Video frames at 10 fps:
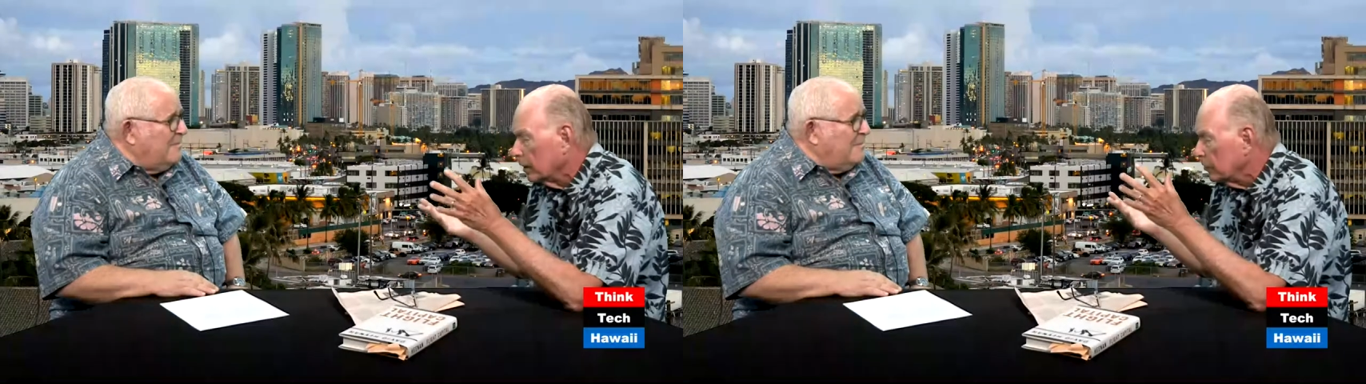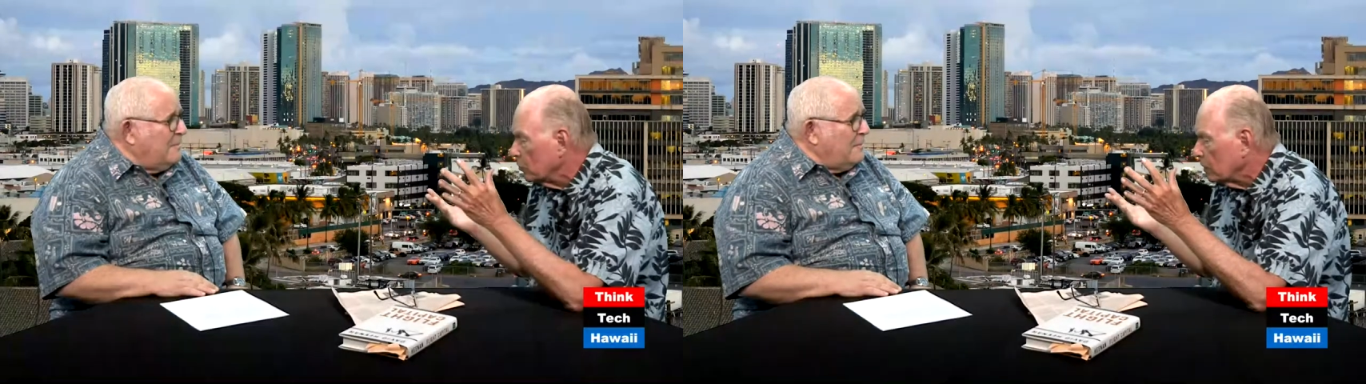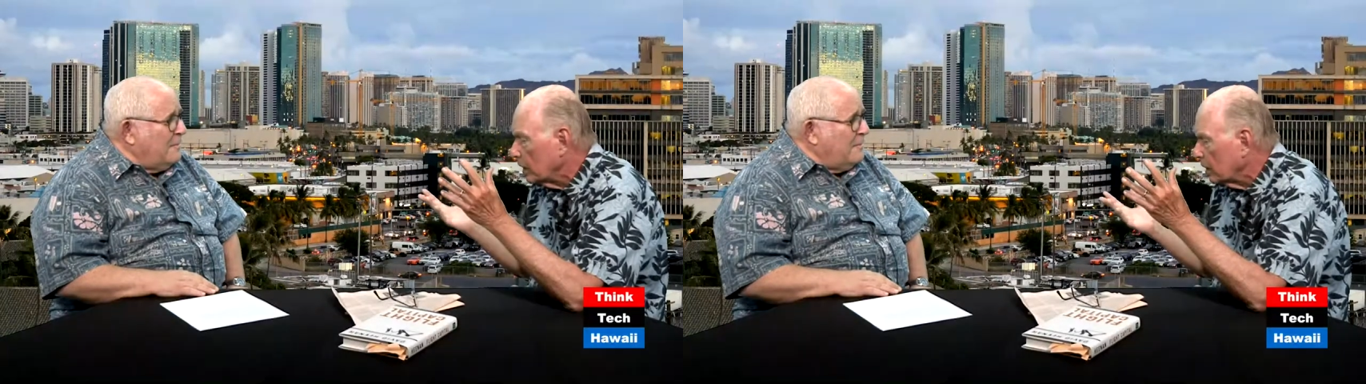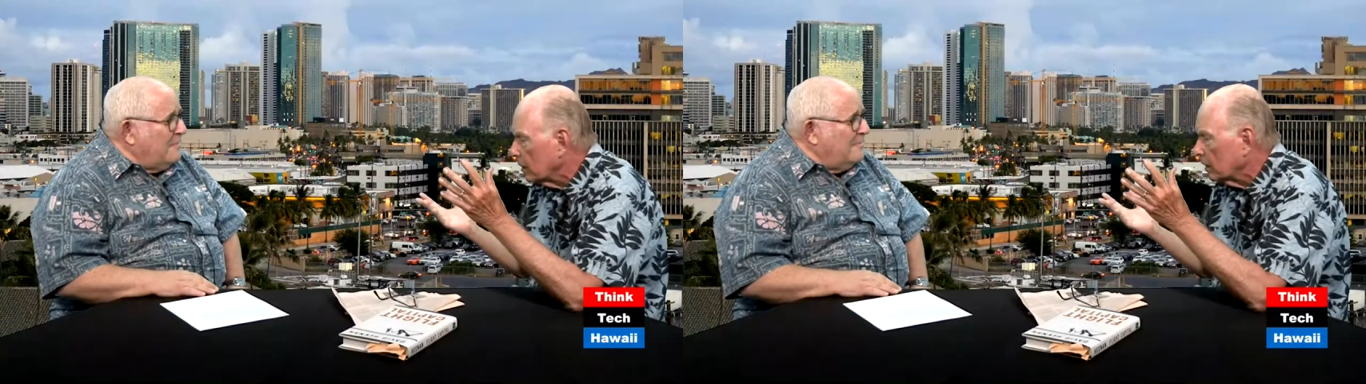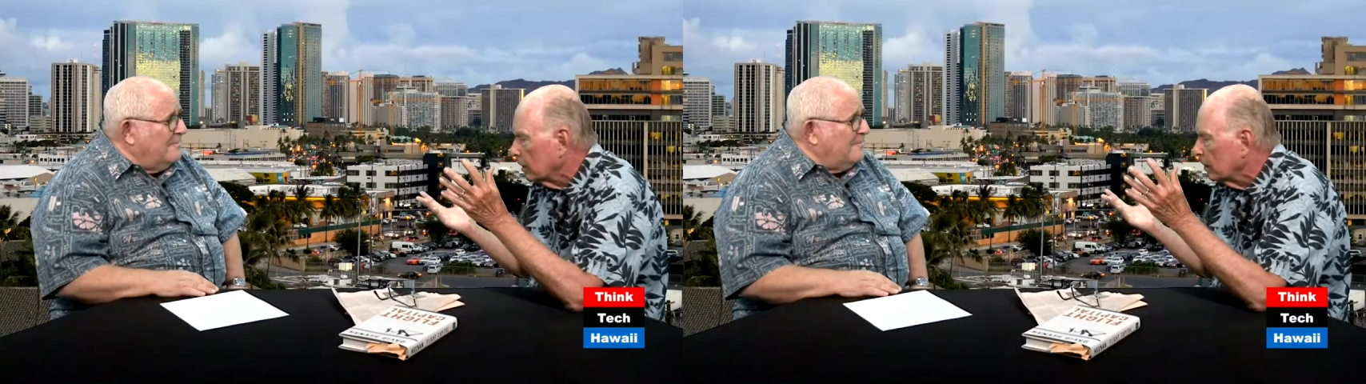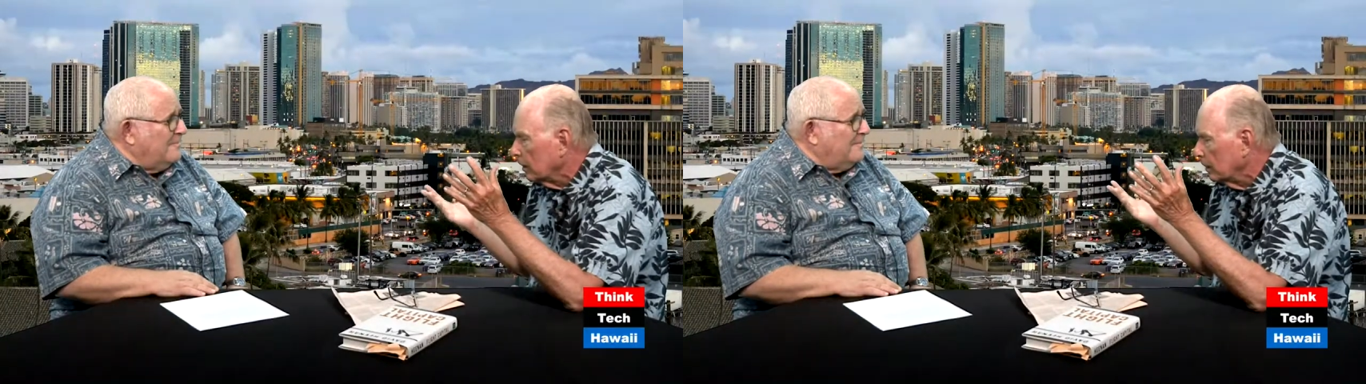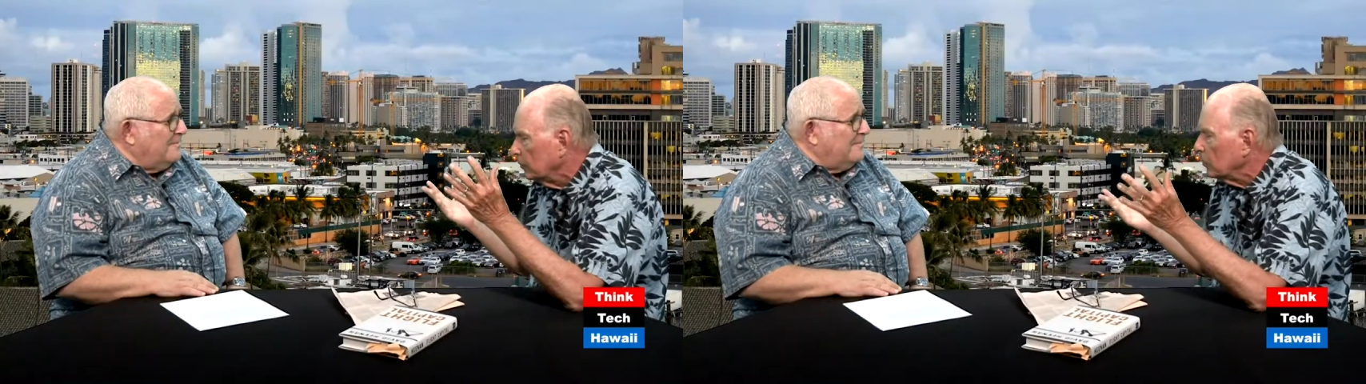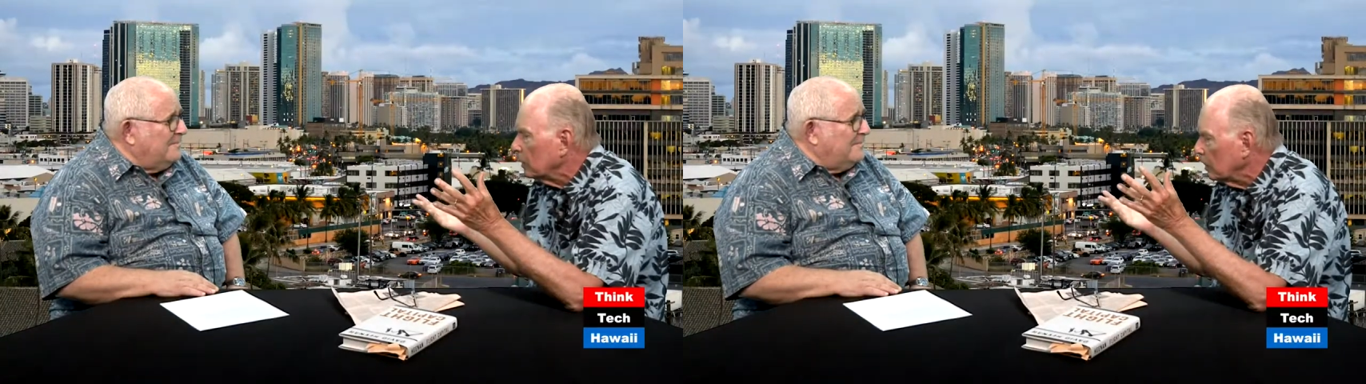Speaker 1: you can't you
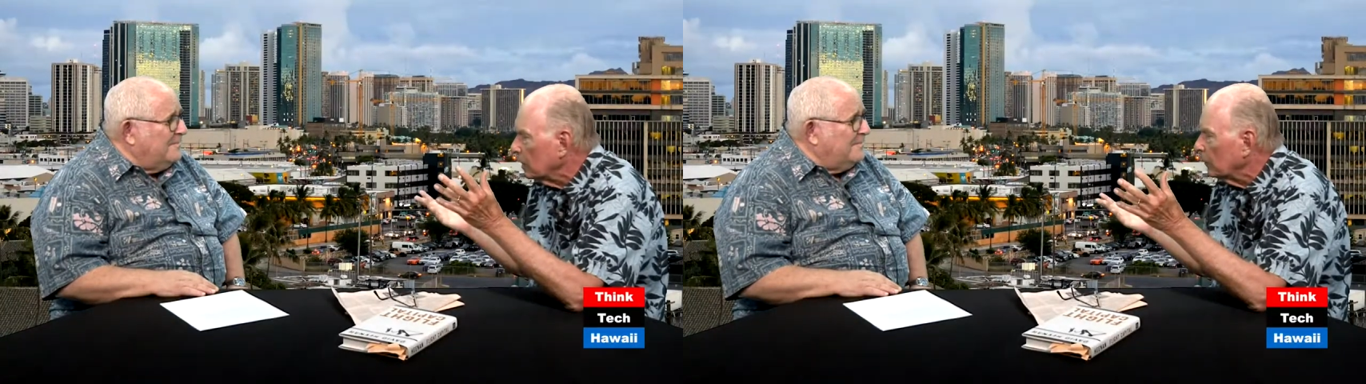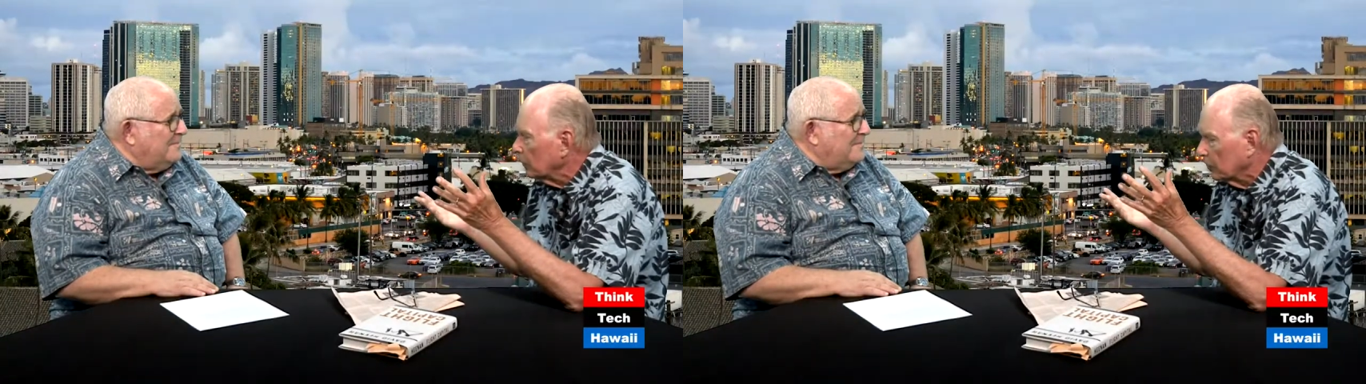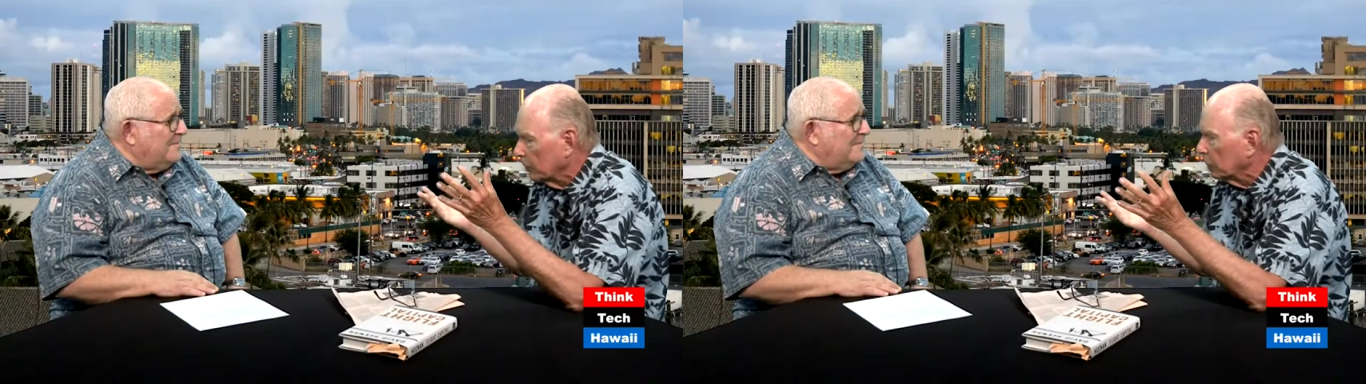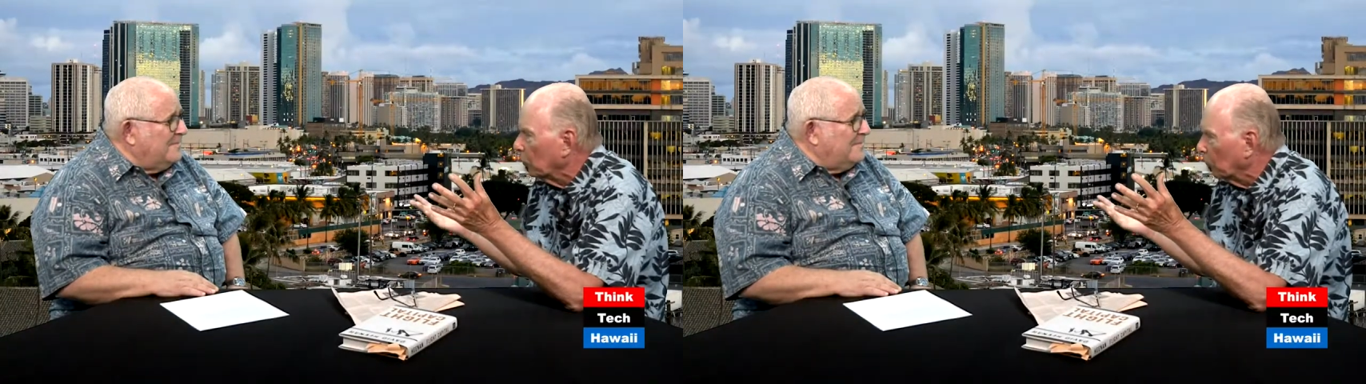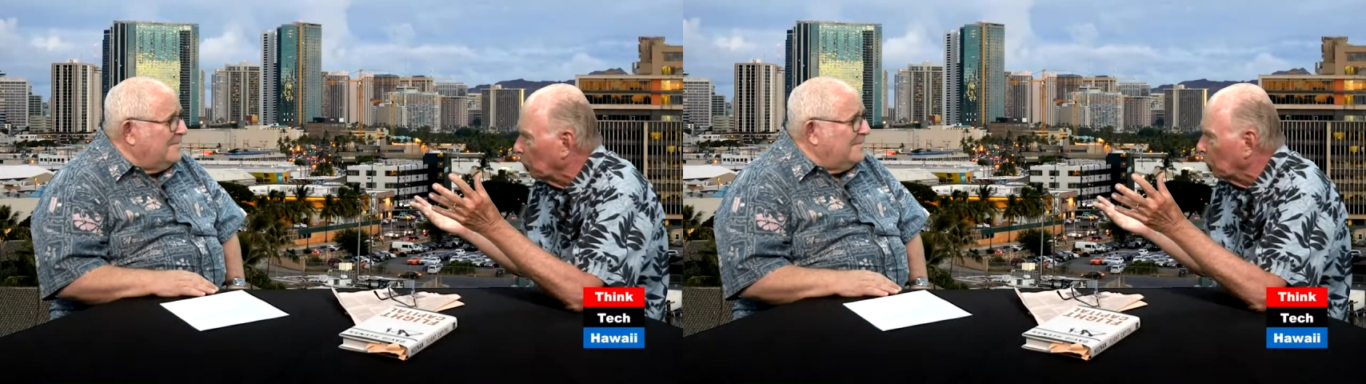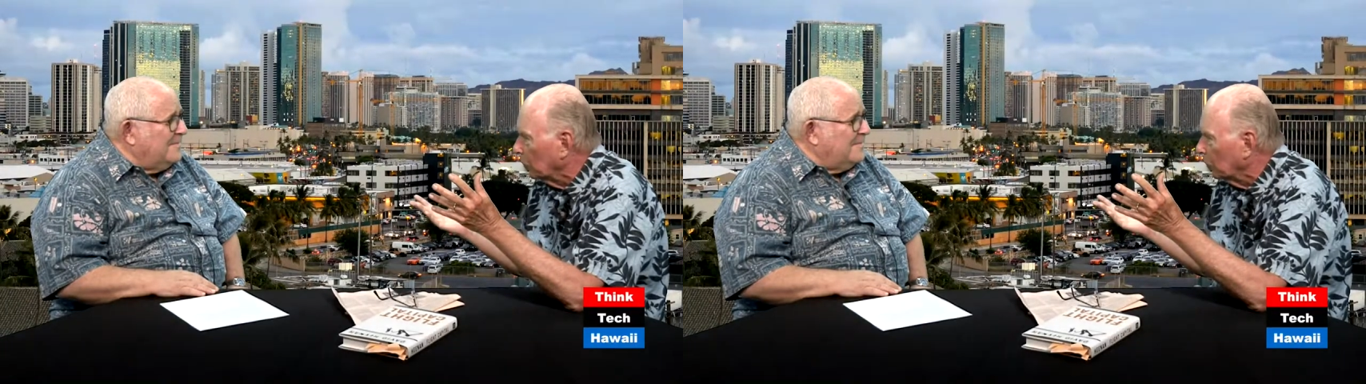can't have a dung hole.